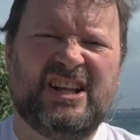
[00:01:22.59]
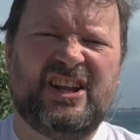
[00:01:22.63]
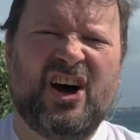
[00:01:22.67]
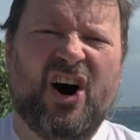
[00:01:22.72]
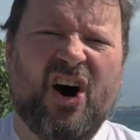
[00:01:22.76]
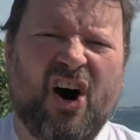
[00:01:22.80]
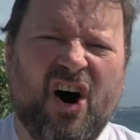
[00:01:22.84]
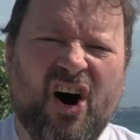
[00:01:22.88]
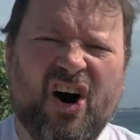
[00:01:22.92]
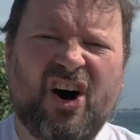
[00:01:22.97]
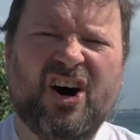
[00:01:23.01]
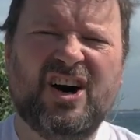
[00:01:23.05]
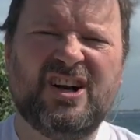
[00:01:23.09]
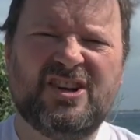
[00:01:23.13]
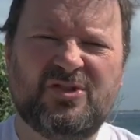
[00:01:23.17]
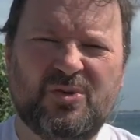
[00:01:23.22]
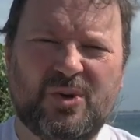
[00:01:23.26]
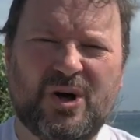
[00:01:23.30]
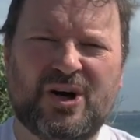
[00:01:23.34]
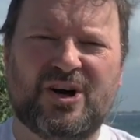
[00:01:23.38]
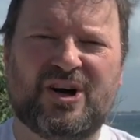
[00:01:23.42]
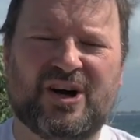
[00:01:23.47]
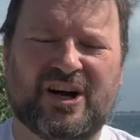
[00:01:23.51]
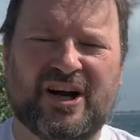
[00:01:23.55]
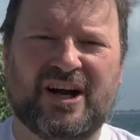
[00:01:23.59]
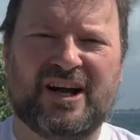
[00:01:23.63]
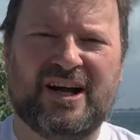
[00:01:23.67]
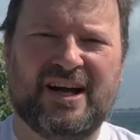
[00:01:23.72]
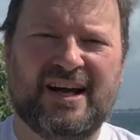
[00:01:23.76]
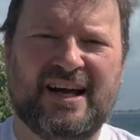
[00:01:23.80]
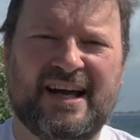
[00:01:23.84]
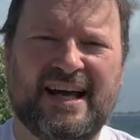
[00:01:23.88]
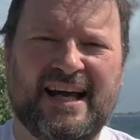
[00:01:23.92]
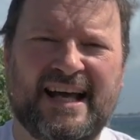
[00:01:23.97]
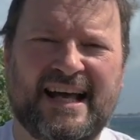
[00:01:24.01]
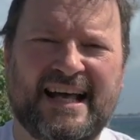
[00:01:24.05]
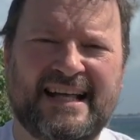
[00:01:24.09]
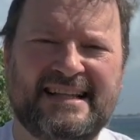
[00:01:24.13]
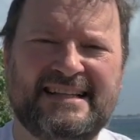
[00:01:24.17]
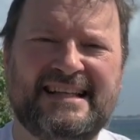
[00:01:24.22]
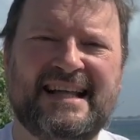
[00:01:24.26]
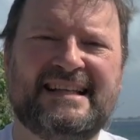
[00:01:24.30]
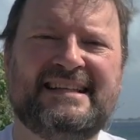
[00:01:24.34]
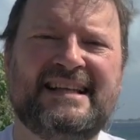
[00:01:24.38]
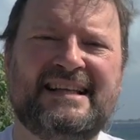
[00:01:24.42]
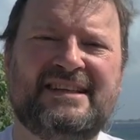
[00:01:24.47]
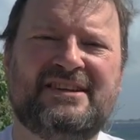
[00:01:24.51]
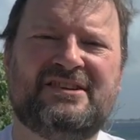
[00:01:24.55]
the hard work
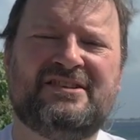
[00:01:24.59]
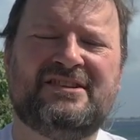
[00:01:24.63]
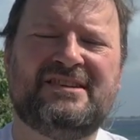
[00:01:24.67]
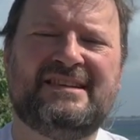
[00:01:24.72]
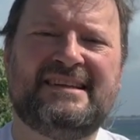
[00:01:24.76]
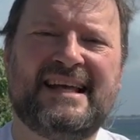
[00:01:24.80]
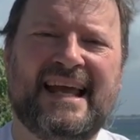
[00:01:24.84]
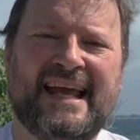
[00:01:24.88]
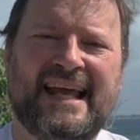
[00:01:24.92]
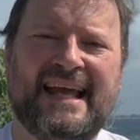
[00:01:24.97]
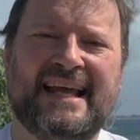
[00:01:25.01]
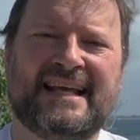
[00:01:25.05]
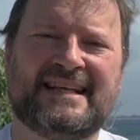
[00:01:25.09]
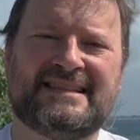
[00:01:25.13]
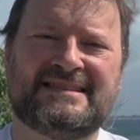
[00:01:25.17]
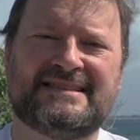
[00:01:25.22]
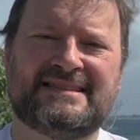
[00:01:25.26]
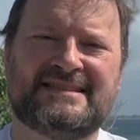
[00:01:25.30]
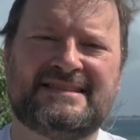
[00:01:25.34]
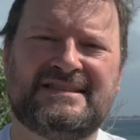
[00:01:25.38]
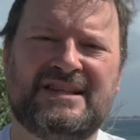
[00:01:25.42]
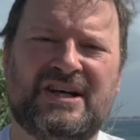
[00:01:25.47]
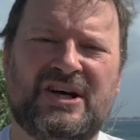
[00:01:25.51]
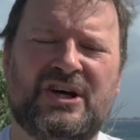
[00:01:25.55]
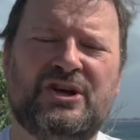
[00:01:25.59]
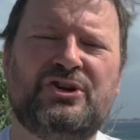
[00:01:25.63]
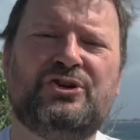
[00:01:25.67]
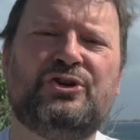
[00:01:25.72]
that it takes